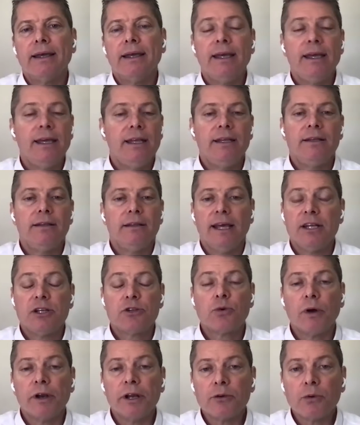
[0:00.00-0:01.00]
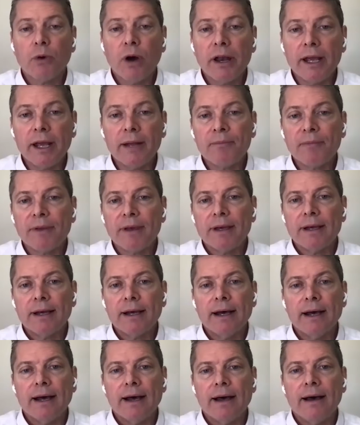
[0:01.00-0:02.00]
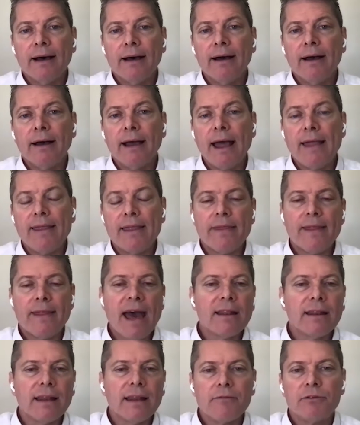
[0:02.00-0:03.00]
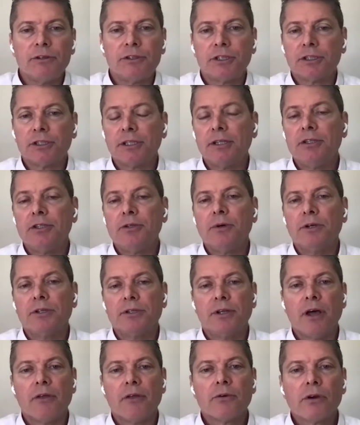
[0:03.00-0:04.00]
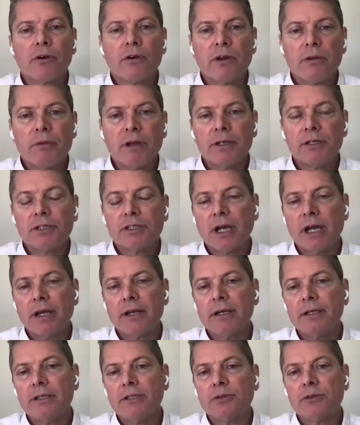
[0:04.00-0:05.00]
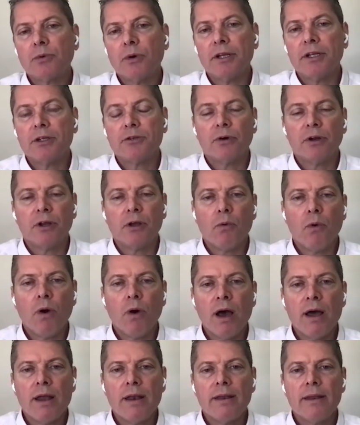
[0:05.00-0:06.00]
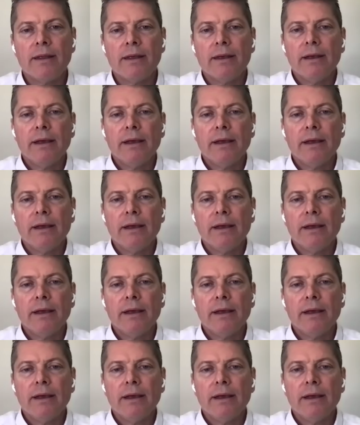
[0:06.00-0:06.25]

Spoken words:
in late 2020. And then that leveraged us into another agreement in China in 2021.